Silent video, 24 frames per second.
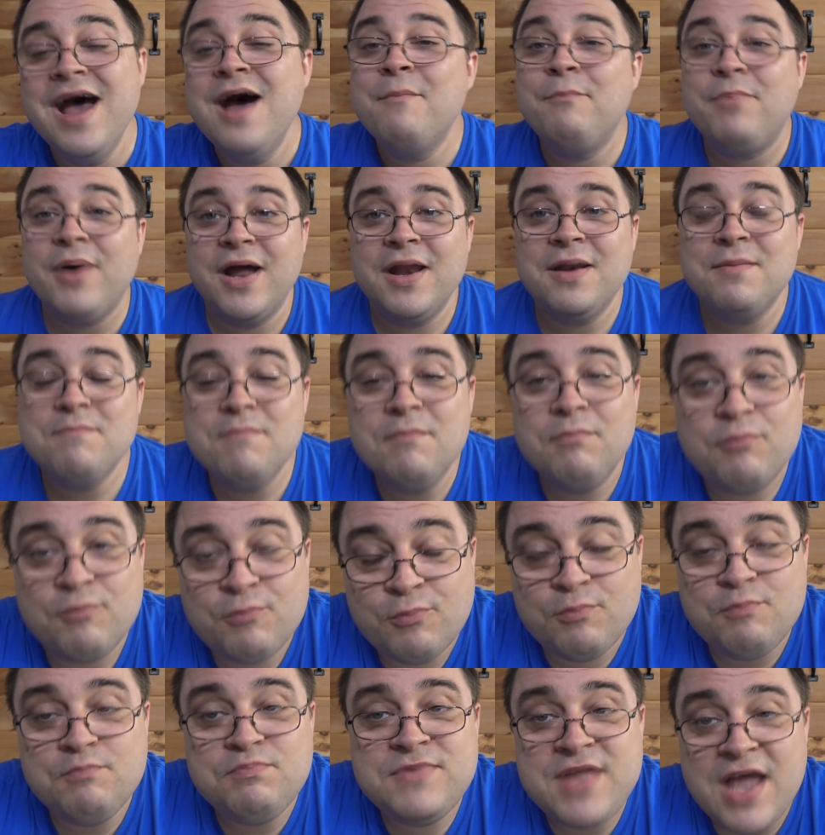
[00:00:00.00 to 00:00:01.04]
but
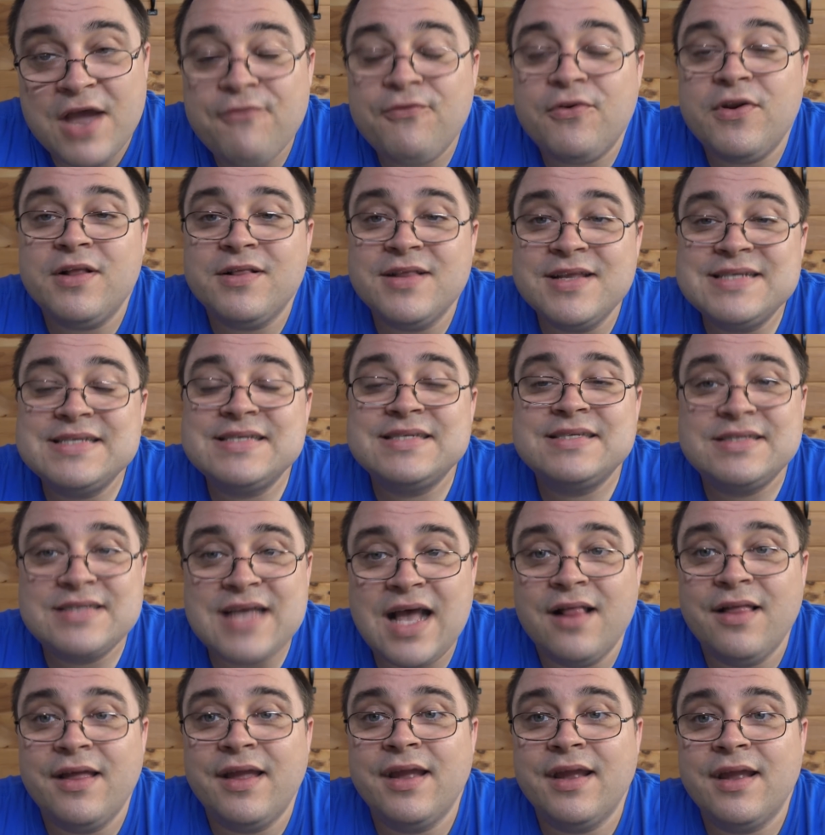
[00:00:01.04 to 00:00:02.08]
definitely
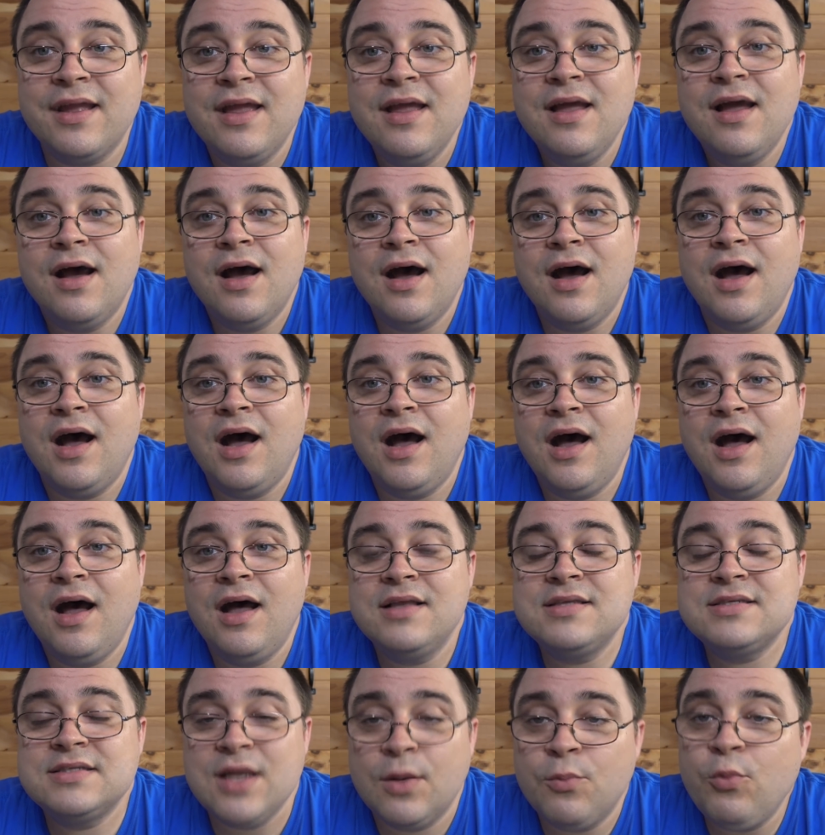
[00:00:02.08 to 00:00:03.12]
selling
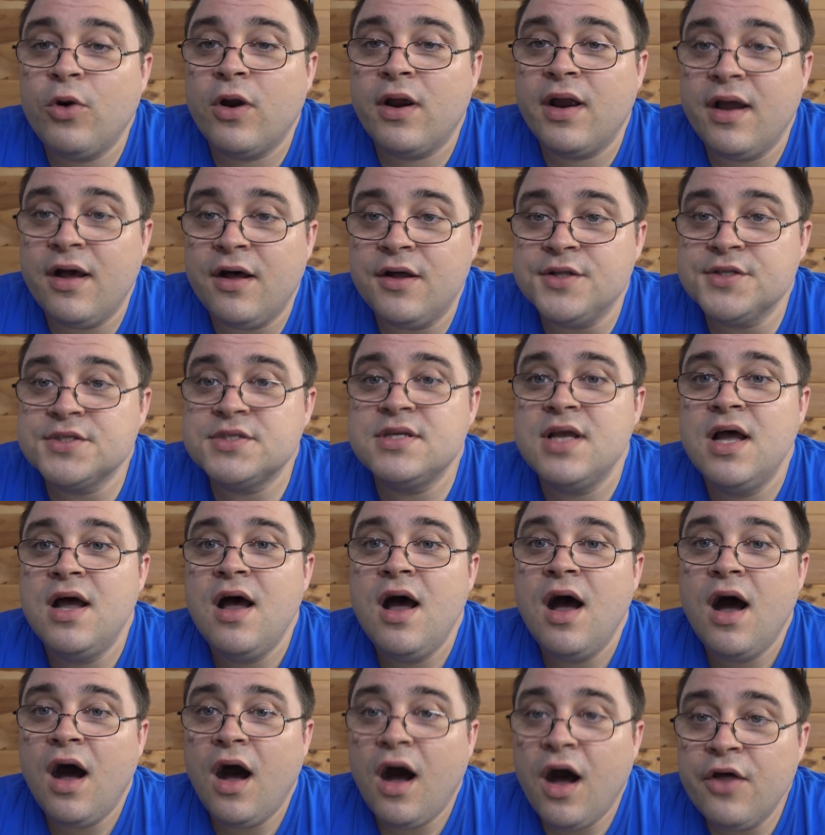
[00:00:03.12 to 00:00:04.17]
somewhere else
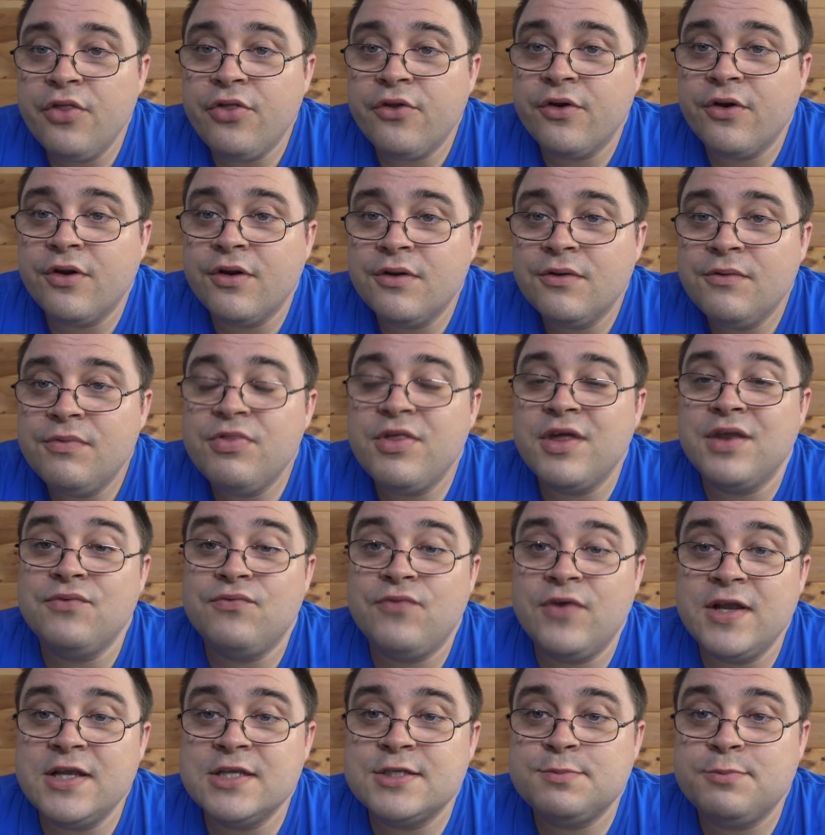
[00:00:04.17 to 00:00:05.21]
other than
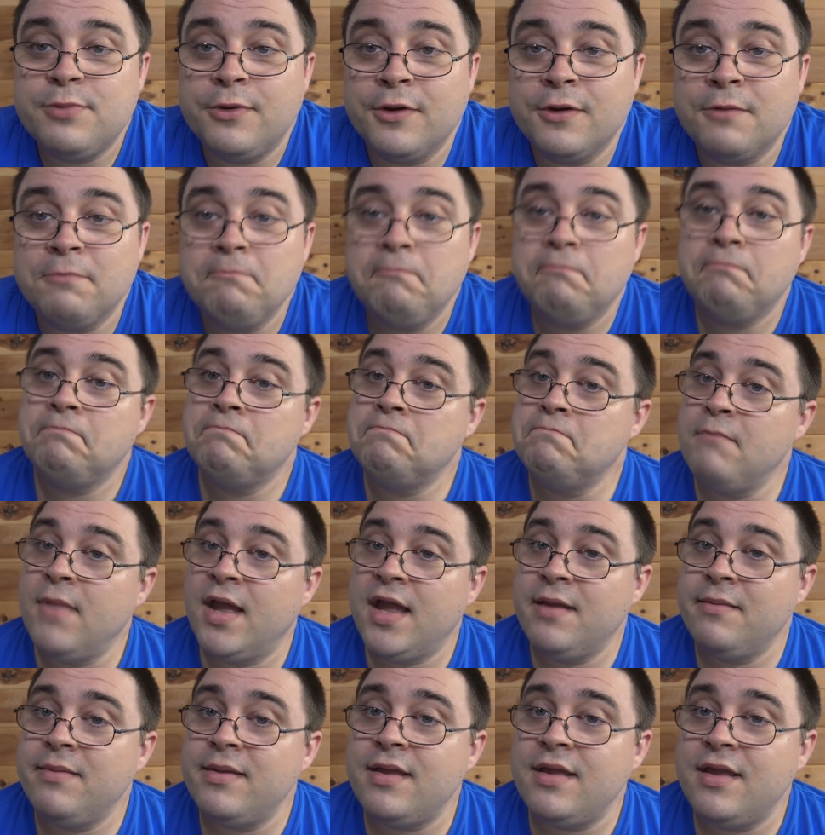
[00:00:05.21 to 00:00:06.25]
Facebook.
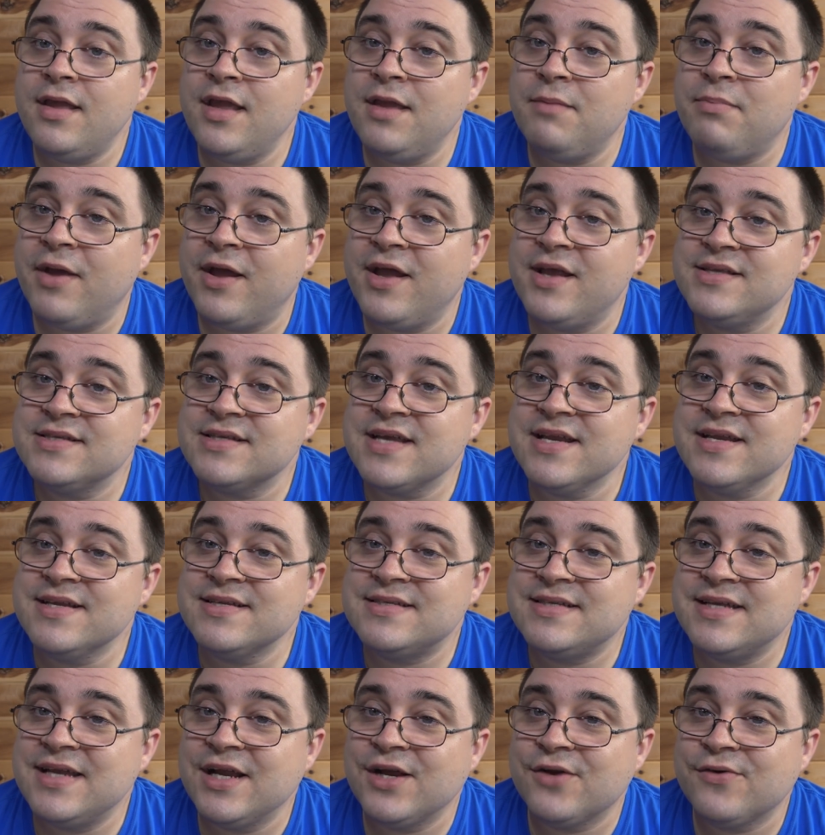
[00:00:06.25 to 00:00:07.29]
Maybe eBay is going to
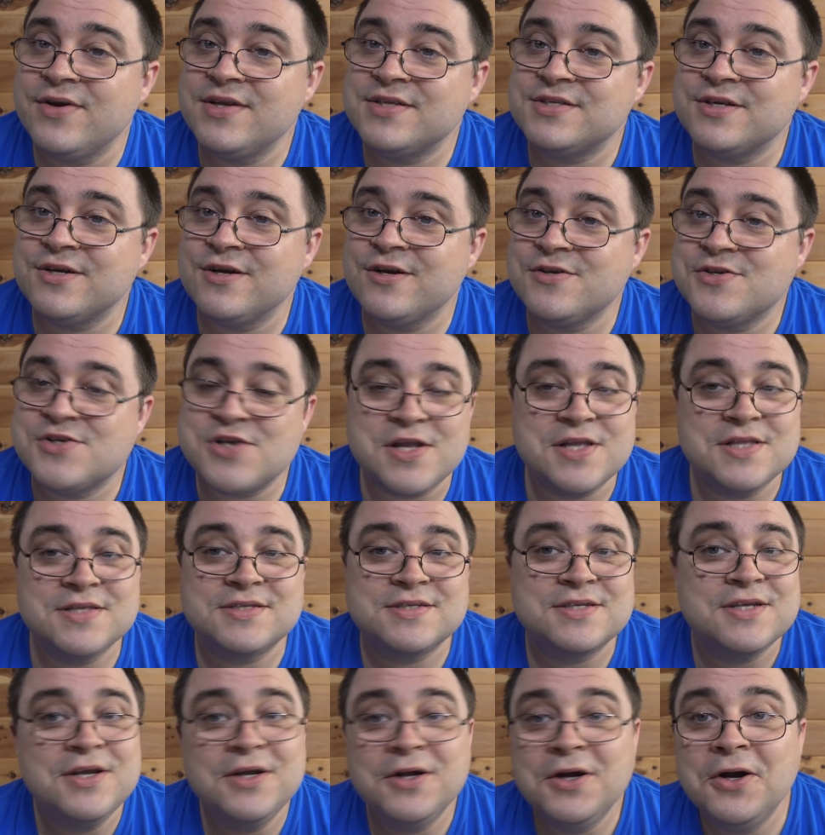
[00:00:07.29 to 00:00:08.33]
see a
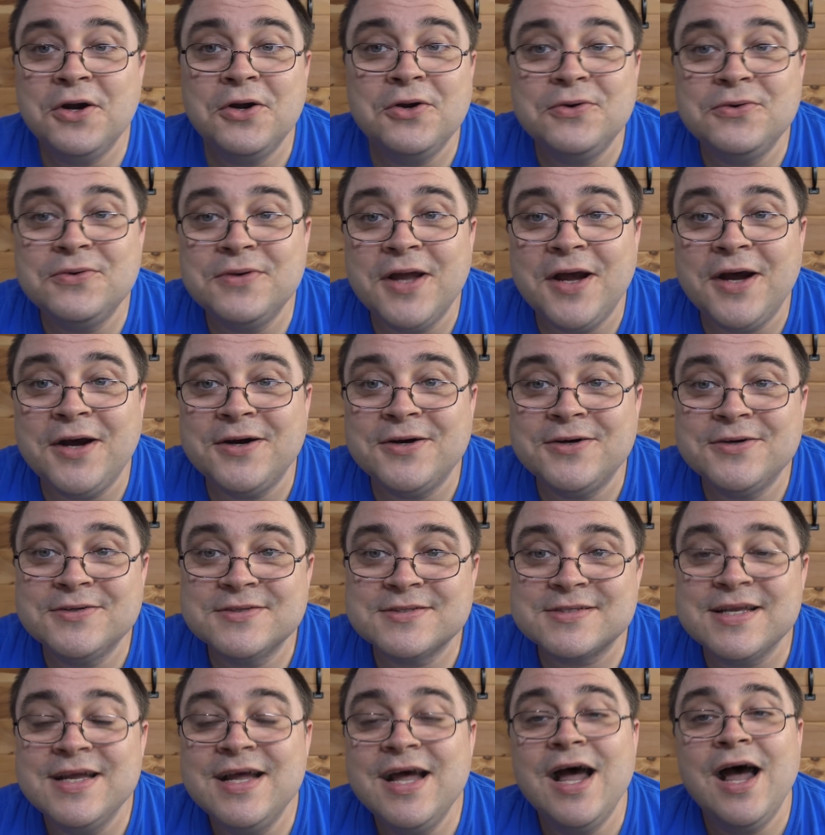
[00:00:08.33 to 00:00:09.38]
resurgence. Who knows?